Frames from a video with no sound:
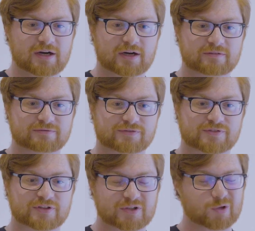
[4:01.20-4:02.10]
of
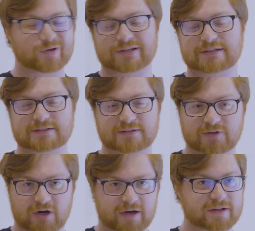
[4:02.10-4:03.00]
security,
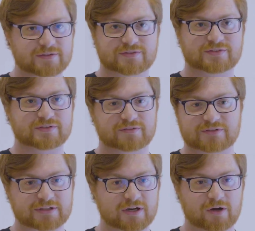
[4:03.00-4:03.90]
of audits, of
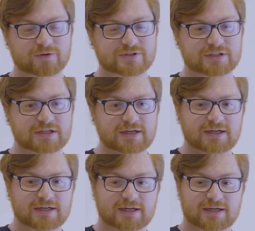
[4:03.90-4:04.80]
technology?
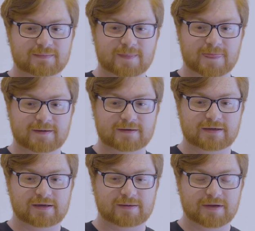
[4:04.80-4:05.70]

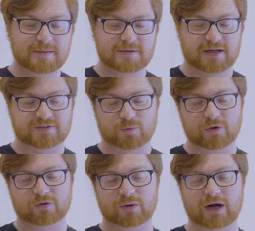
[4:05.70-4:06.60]
And maybe that's
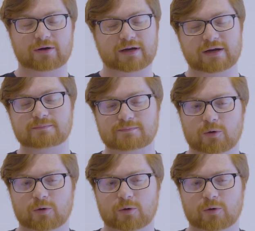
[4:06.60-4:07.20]
worthwhile kind of